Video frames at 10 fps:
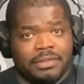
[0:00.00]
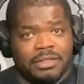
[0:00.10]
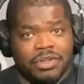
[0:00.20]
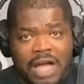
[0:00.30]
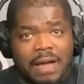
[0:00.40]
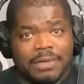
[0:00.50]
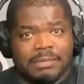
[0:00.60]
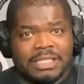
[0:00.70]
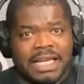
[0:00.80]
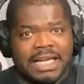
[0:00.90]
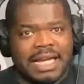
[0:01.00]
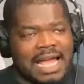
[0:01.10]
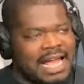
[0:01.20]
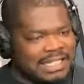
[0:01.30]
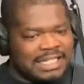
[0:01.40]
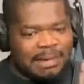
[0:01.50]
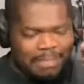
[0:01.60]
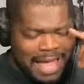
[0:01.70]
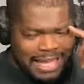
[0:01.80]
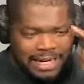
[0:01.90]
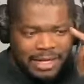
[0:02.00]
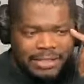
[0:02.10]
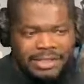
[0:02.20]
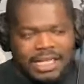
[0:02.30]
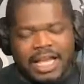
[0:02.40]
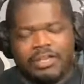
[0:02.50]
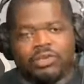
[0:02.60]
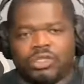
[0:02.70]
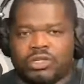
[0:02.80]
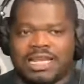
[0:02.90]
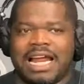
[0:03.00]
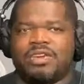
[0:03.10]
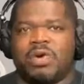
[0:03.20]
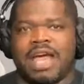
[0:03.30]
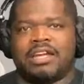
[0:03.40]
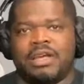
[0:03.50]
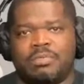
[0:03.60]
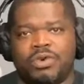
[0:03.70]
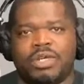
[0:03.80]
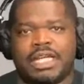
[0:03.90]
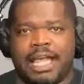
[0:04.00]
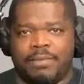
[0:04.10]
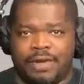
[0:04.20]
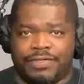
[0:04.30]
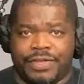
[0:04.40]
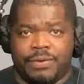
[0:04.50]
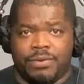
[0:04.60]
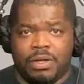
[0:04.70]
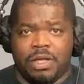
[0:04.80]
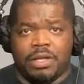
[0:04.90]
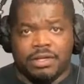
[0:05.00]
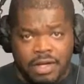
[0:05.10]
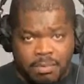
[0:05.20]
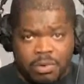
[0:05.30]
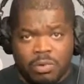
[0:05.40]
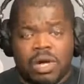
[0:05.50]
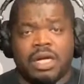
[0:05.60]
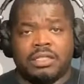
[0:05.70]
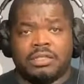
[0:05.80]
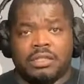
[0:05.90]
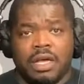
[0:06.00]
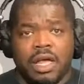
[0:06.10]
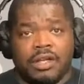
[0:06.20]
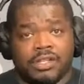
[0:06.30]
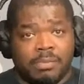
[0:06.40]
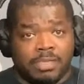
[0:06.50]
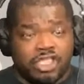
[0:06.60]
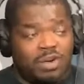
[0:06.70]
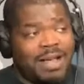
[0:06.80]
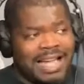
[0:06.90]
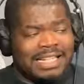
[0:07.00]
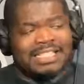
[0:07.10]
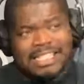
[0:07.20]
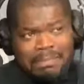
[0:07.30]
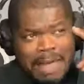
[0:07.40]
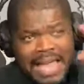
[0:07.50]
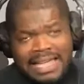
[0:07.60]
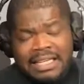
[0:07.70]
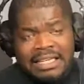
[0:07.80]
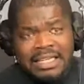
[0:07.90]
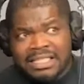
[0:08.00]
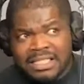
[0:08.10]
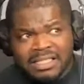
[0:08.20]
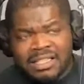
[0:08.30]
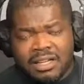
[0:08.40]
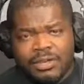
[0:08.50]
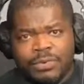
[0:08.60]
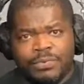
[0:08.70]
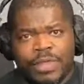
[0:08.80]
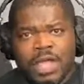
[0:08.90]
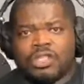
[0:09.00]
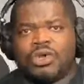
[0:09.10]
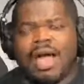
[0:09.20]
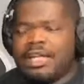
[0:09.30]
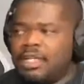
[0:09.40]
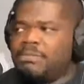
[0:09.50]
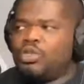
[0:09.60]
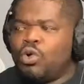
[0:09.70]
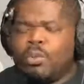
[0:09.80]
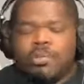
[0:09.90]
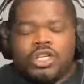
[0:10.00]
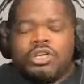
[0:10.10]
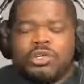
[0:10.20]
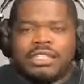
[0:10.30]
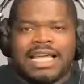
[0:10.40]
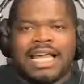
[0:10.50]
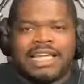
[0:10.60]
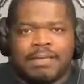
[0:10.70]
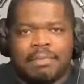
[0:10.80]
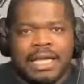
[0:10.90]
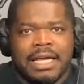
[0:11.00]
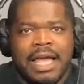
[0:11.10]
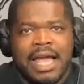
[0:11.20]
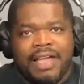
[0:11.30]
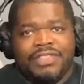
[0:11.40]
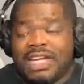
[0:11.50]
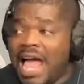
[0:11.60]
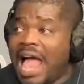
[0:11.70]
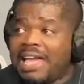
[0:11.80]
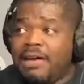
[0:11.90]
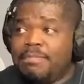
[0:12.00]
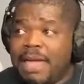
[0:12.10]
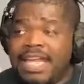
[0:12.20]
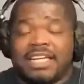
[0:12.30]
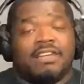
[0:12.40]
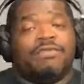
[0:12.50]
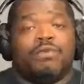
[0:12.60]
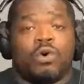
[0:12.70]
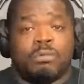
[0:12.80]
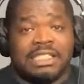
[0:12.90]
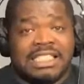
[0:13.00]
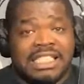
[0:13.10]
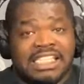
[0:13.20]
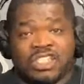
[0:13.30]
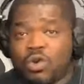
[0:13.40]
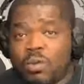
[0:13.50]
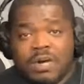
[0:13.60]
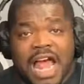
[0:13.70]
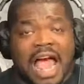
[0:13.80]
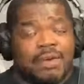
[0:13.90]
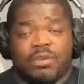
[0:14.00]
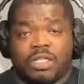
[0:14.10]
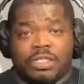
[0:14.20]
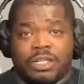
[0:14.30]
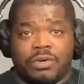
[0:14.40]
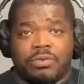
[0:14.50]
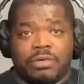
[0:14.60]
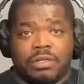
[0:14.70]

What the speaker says: You got what I'm saying? I got to sit back and understand you so that I know how to communicate with you, number one. Number two, I got to sit back and listen to you so I can absorb what you're telling me, and then I could make an informed decision on what I want to do.